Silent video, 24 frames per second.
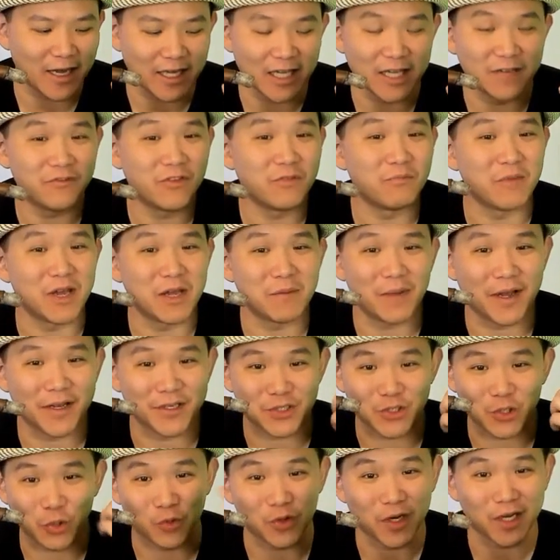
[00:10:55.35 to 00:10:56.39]
Even made my
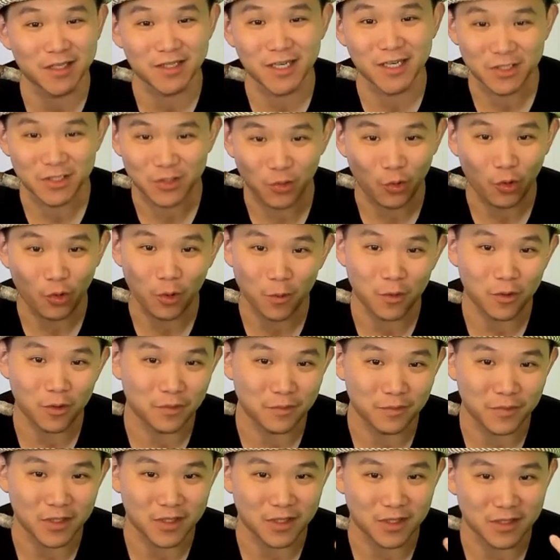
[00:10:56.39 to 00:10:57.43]
soda taste horrible
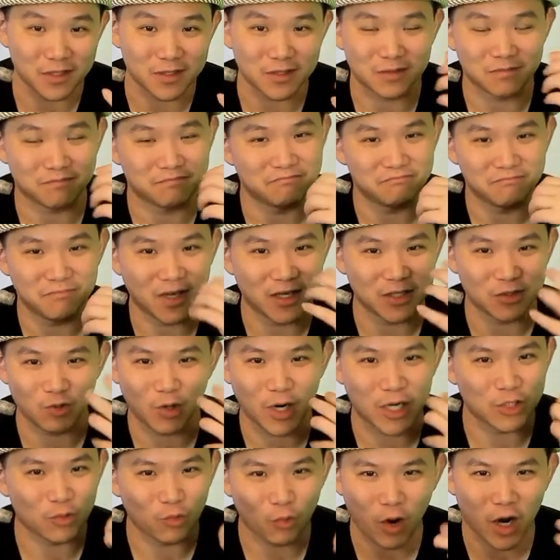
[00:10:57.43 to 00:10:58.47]
because I
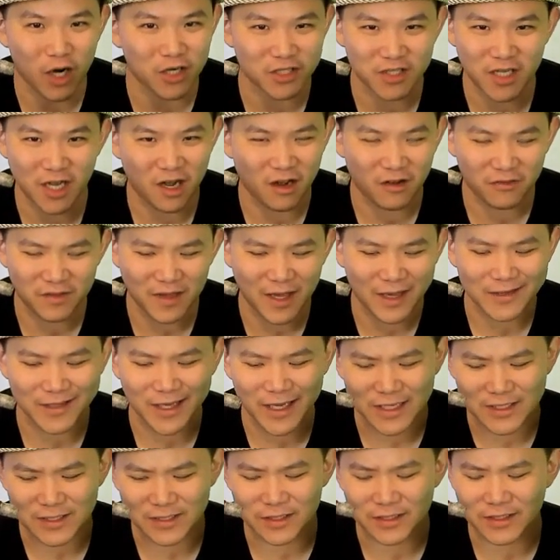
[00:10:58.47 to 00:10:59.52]
tried to wash that off that
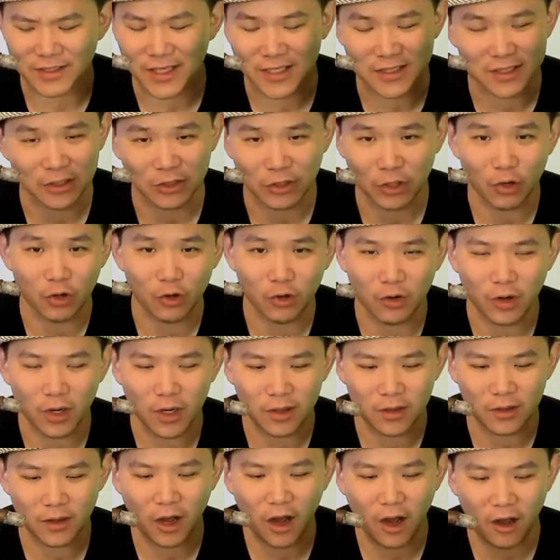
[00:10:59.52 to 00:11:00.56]
taste. It doesn't go
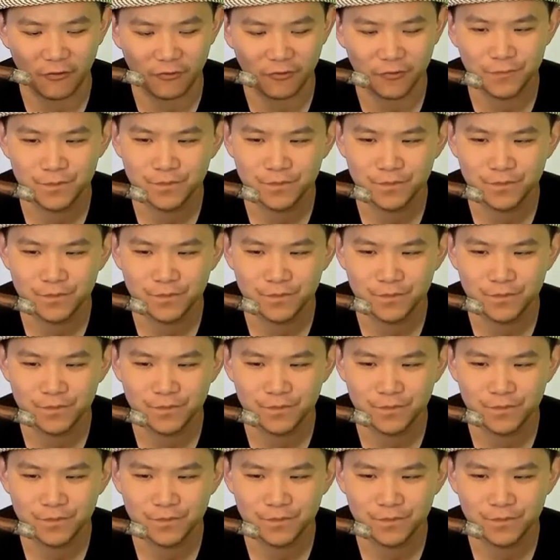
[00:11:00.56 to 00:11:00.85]
off.